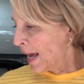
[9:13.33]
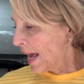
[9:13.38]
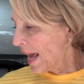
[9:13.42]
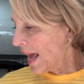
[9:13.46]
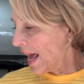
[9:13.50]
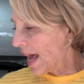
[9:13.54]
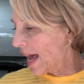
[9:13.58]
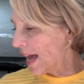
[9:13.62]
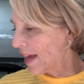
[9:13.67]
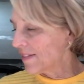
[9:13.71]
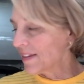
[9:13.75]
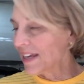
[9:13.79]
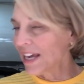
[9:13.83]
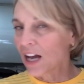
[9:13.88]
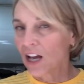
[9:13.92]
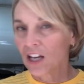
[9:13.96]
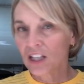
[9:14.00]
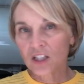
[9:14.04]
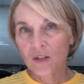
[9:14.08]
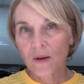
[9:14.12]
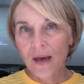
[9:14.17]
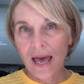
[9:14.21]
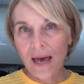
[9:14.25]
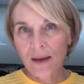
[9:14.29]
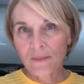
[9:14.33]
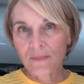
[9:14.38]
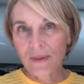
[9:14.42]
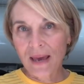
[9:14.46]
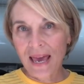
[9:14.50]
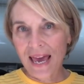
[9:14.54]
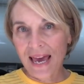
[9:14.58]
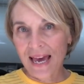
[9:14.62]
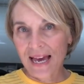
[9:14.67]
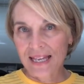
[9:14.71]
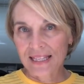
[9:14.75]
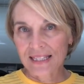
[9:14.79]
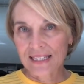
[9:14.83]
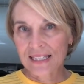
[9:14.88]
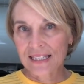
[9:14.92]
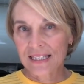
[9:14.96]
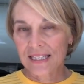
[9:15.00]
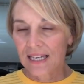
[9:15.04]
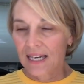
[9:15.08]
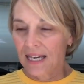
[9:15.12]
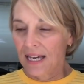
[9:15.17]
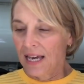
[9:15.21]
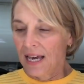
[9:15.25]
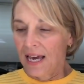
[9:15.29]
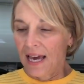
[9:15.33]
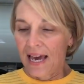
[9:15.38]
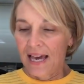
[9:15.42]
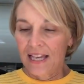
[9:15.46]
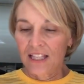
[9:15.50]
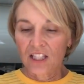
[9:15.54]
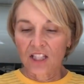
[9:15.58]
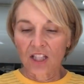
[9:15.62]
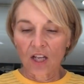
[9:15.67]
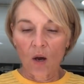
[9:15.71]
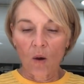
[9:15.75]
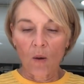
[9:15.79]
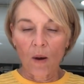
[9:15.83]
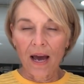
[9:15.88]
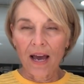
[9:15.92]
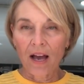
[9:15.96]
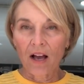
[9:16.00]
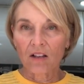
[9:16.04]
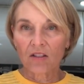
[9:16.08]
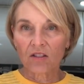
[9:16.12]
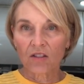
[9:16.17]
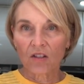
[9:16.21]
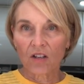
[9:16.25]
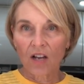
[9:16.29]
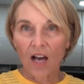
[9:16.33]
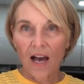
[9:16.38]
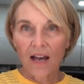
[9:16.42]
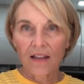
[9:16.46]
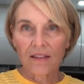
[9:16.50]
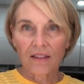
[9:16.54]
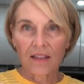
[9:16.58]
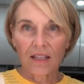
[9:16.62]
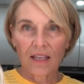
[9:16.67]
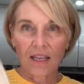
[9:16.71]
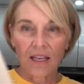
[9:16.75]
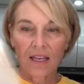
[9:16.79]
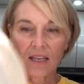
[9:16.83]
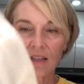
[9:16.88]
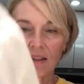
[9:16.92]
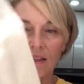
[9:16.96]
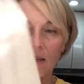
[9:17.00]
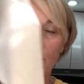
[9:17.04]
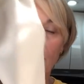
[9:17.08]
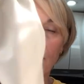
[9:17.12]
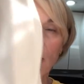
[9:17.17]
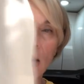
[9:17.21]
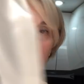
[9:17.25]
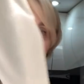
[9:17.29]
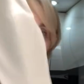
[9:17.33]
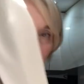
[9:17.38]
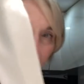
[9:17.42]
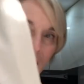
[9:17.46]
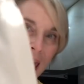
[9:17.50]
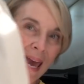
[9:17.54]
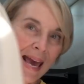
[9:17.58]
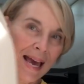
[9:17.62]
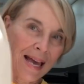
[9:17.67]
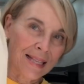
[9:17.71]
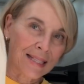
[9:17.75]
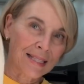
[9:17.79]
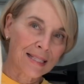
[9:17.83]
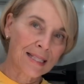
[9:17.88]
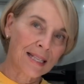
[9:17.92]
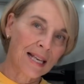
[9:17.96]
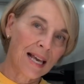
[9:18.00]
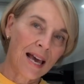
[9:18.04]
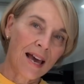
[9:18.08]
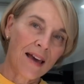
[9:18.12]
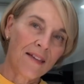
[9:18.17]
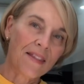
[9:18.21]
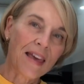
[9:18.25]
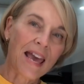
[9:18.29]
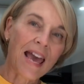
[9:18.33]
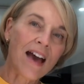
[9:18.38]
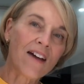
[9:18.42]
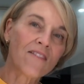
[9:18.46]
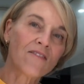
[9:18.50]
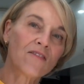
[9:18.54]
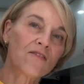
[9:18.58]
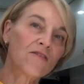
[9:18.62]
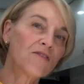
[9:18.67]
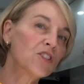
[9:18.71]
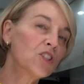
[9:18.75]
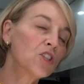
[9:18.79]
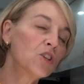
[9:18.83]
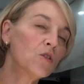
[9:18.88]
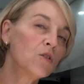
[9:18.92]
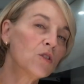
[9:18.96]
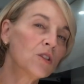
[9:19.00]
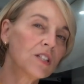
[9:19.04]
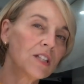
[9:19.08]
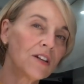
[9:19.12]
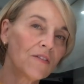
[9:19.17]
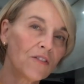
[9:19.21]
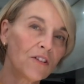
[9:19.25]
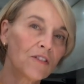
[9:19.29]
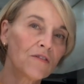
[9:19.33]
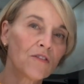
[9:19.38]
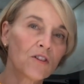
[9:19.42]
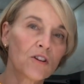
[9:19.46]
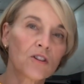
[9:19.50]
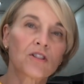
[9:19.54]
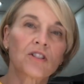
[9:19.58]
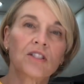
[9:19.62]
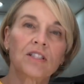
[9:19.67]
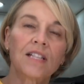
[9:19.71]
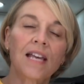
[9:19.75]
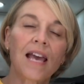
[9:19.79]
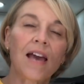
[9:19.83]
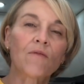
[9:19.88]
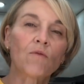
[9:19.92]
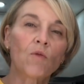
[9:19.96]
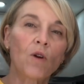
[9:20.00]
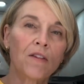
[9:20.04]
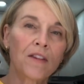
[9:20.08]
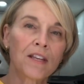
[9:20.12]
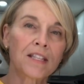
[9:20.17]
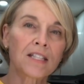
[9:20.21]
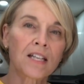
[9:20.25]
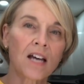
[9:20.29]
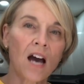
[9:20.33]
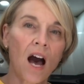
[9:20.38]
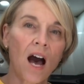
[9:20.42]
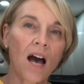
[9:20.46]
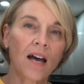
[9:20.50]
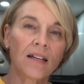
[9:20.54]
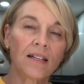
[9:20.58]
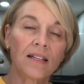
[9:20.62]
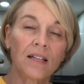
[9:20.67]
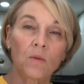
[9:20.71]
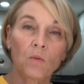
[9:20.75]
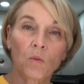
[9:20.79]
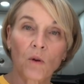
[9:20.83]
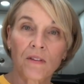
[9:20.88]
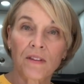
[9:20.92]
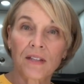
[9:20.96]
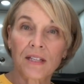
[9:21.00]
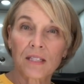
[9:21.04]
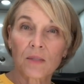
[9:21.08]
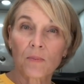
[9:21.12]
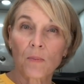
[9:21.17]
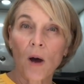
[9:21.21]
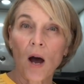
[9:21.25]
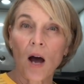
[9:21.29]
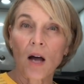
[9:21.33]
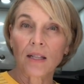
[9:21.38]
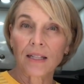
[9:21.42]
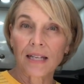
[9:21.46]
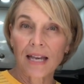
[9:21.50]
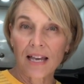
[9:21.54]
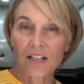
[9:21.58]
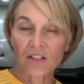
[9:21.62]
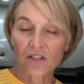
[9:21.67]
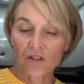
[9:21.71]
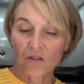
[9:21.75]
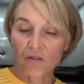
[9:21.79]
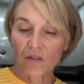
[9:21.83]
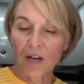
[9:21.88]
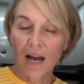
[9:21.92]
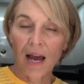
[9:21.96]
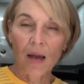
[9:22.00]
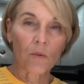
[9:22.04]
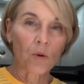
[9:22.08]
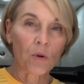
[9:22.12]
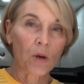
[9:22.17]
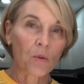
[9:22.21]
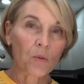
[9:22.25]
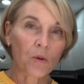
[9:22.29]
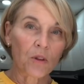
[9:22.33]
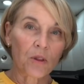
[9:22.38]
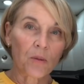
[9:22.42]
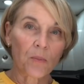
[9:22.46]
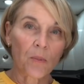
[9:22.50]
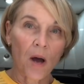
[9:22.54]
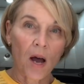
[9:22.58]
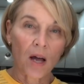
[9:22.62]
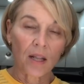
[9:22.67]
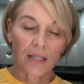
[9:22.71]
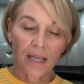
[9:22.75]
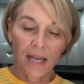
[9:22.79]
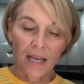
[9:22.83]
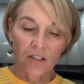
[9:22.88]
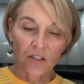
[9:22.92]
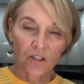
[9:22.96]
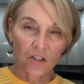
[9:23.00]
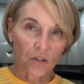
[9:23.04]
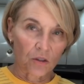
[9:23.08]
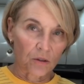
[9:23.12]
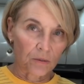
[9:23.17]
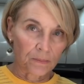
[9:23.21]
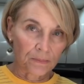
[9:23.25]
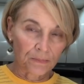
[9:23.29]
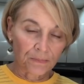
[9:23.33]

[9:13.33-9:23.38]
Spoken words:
And they also had pants. And so I also got the bug pants. They have two different versions. They have one that's cotton and one that's polyester. And I went with the polyester